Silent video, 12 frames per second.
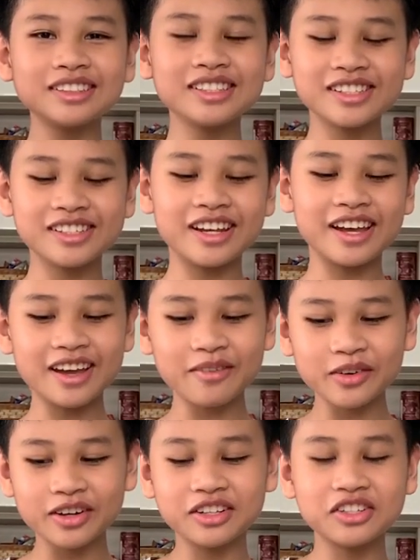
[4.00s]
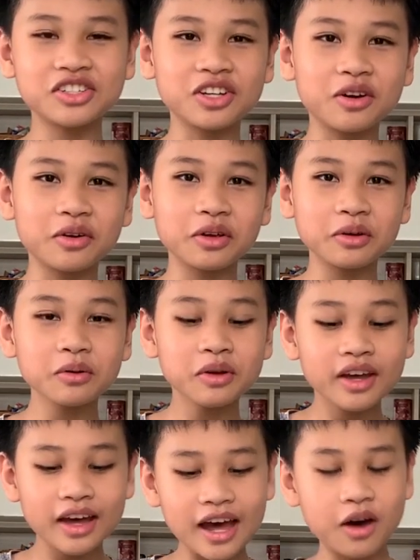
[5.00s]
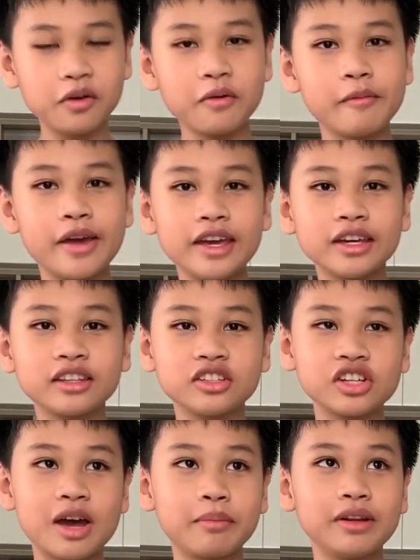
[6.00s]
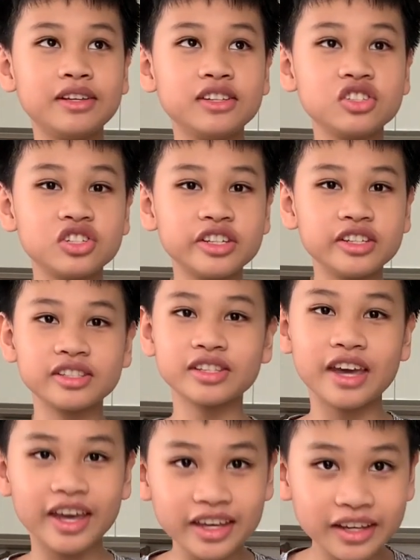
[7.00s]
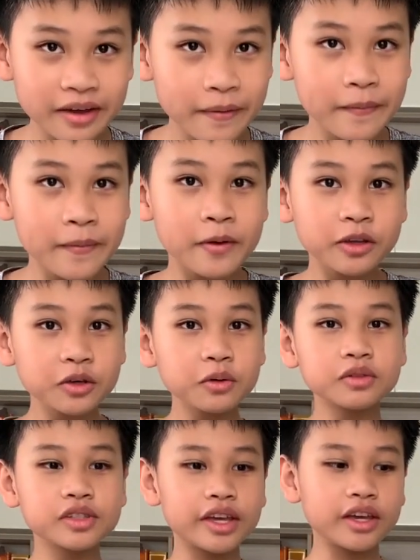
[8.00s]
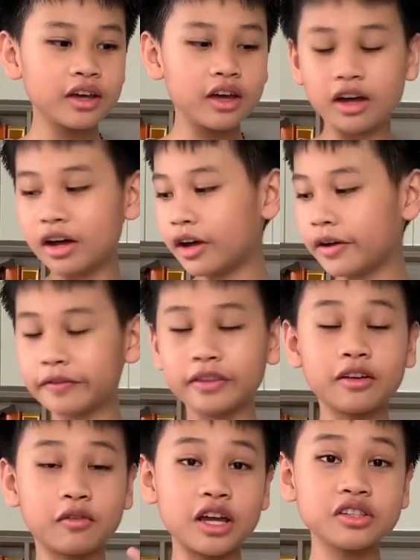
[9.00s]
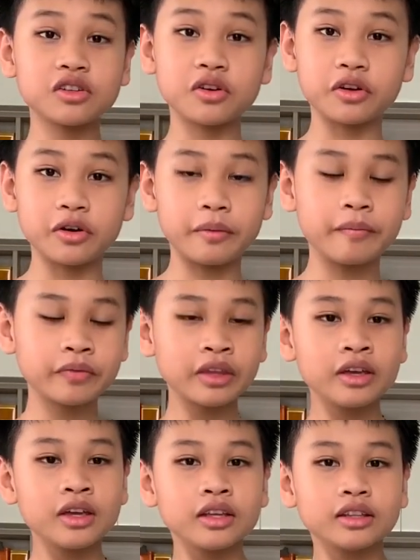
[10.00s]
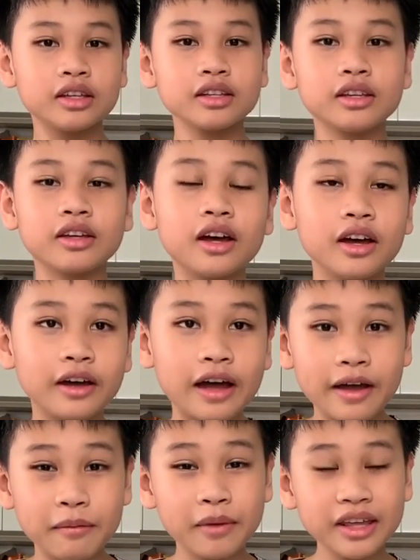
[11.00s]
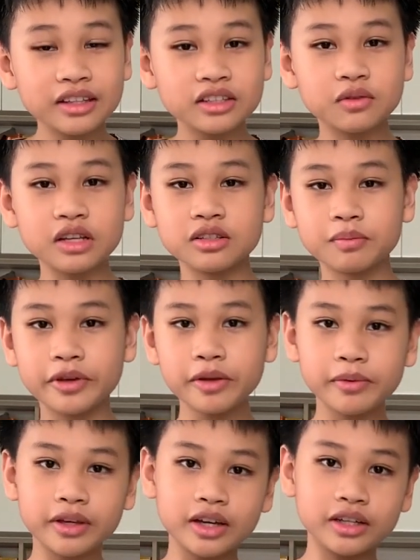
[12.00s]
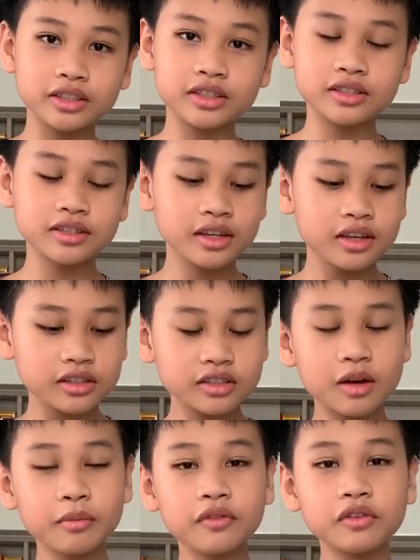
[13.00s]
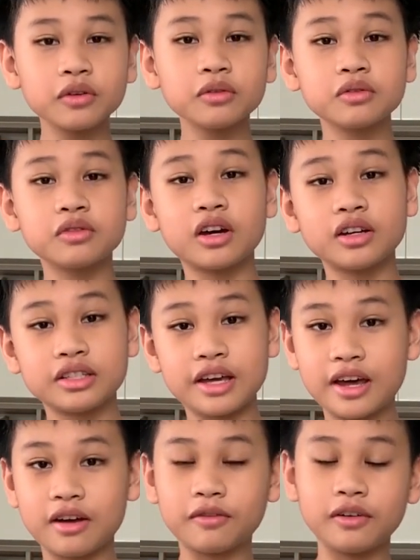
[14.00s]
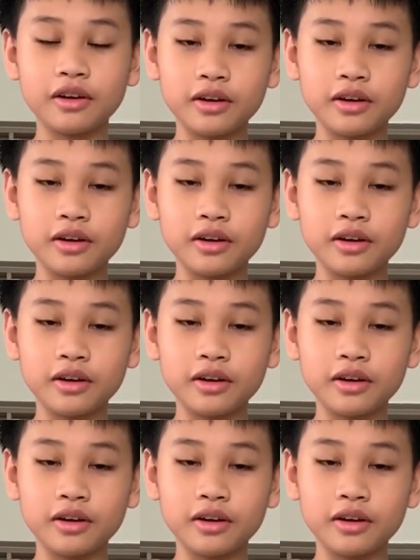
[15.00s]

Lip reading: Today I'm going to show you how to make the Japanese cheesecake using the rice cooker. I made this recipe because some of you do not have